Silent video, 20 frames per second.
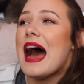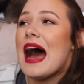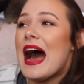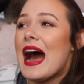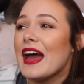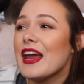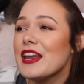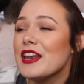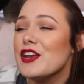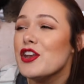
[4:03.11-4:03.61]

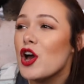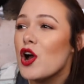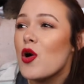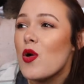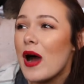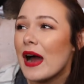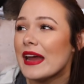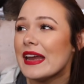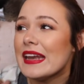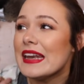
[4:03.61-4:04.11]
I
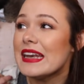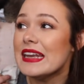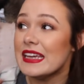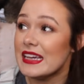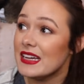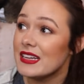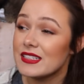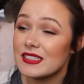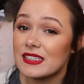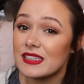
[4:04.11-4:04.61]
know I
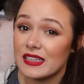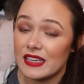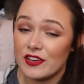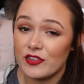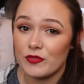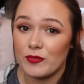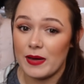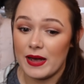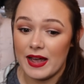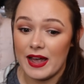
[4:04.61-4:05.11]
need to
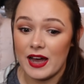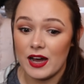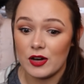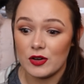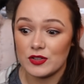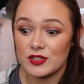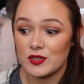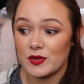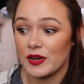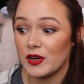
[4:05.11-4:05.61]
leave my
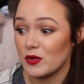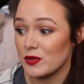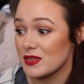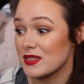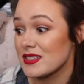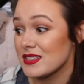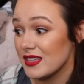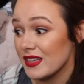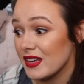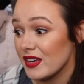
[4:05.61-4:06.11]
house so I don't
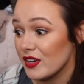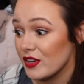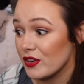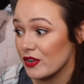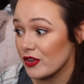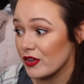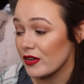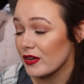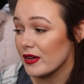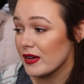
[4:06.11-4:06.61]
sit
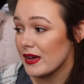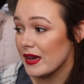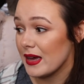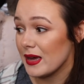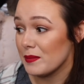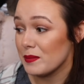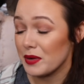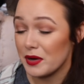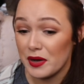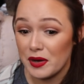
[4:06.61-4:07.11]
here
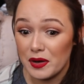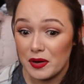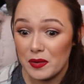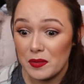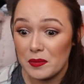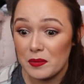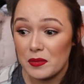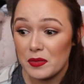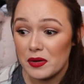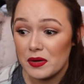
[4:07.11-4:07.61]
and
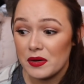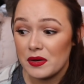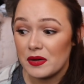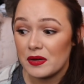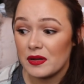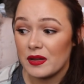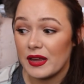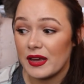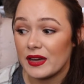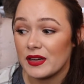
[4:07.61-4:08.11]
become
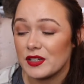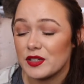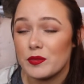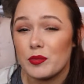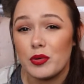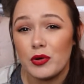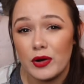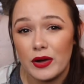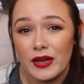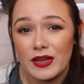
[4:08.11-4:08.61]
like a
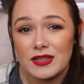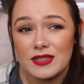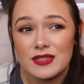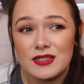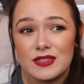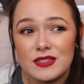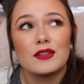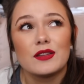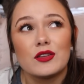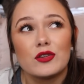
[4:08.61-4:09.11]

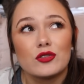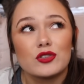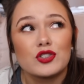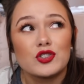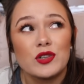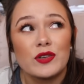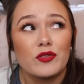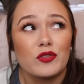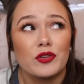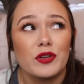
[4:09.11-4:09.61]
depressed little
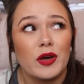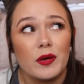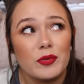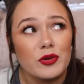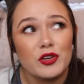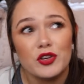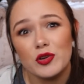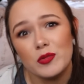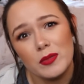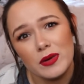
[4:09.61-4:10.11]
shriveled up
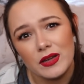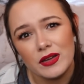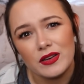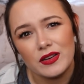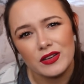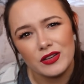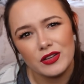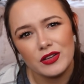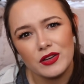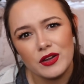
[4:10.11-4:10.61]

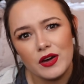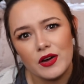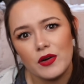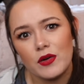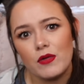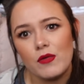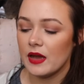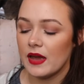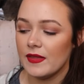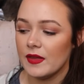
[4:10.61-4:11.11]
human, you
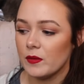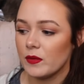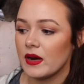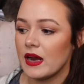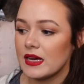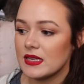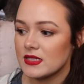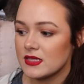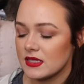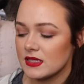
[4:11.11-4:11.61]
know? And then when
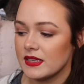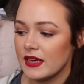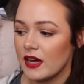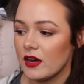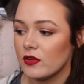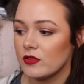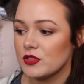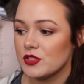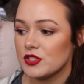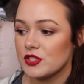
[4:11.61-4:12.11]
I sit
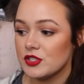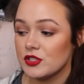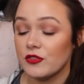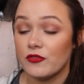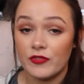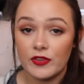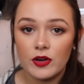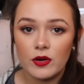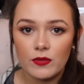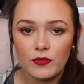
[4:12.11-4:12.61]
down to
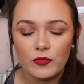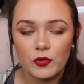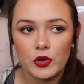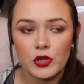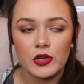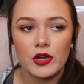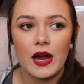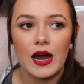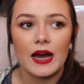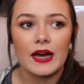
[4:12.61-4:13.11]
film for
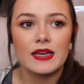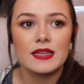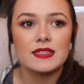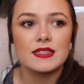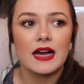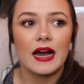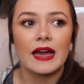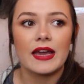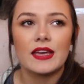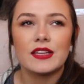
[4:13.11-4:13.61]
you
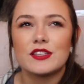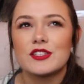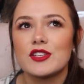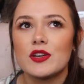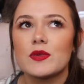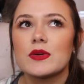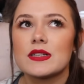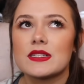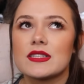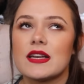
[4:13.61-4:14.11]
guys, I get
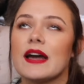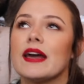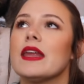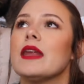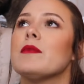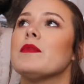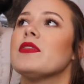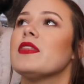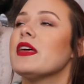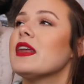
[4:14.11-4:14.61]
so
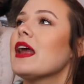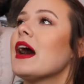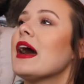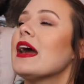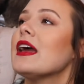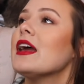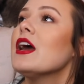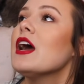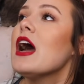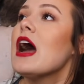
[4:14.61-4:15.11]
excited, but then
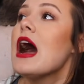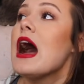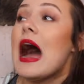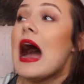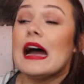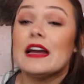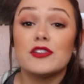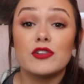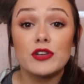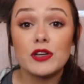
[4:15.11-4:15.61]
I
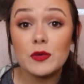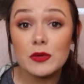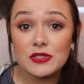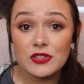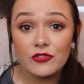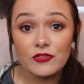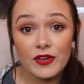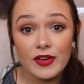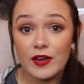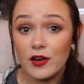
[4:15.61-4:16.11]
don't know what
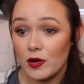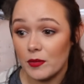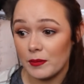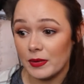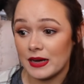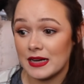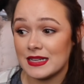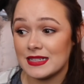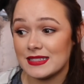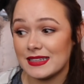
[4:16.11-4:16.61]
to film
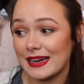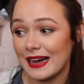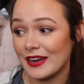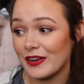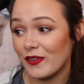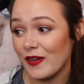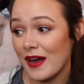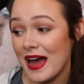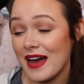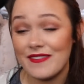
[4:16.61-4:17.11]
because I
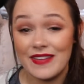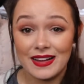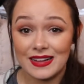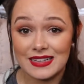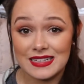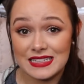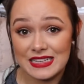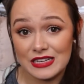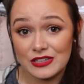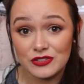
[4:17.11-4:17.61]
don't have
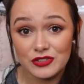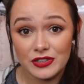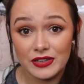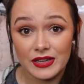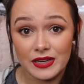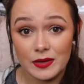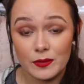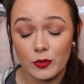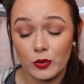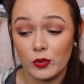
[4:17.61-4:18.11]
Alexandra
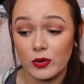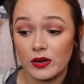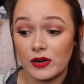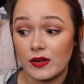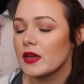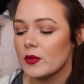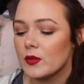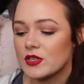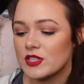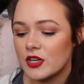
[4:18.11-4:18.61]
anymore.
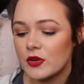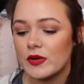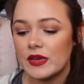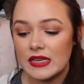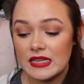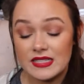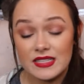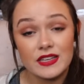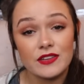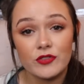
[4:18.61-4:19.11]
It was so
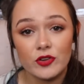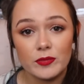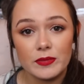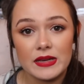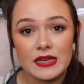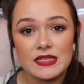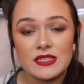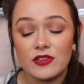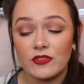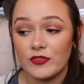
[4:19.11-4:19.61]
easy for
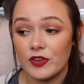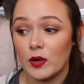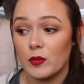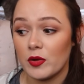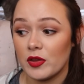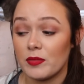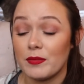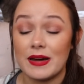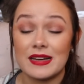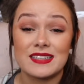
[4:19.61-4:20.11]
me to film
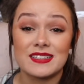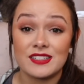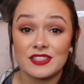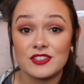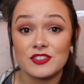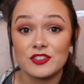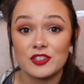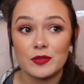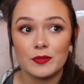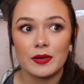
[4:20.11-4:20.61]
with my
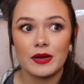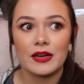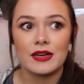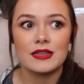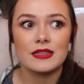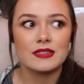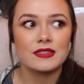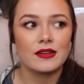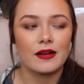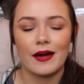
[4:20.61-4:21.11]
sister
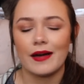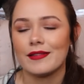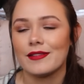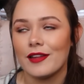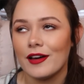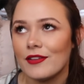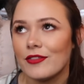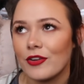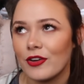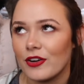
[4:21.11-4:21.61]
because I
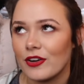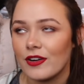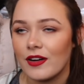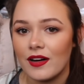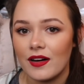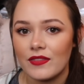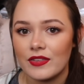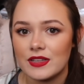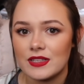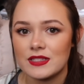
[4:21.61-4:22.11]
love her,
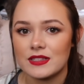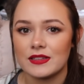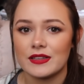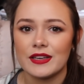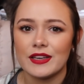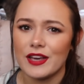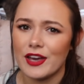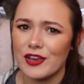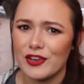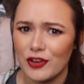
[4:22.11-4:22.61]

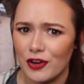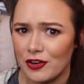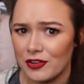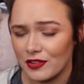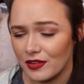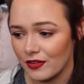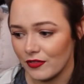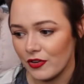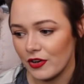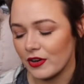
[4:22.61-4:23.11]
obviously, y'all
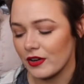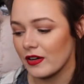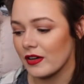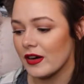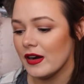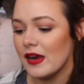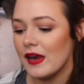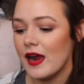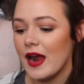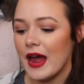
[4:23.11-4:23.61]
love
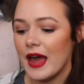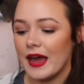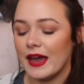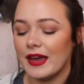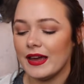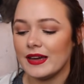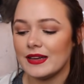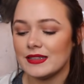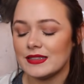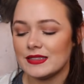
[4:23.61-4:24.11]
her,
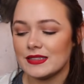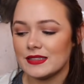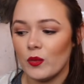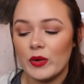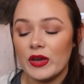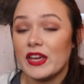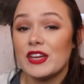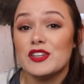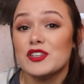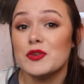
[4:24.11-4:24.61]
and
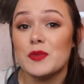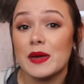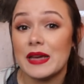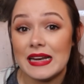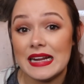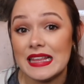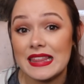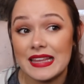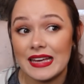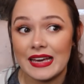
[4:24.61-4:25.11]
we can do
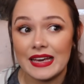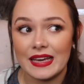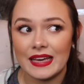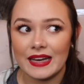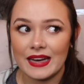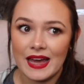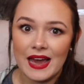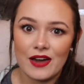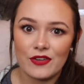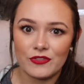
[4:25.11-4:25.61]
anything
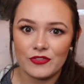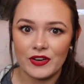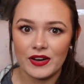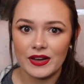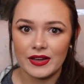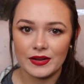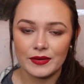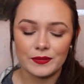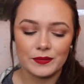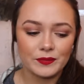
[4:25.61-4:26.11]
and have
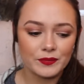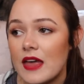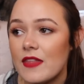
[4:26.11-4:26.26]
fun.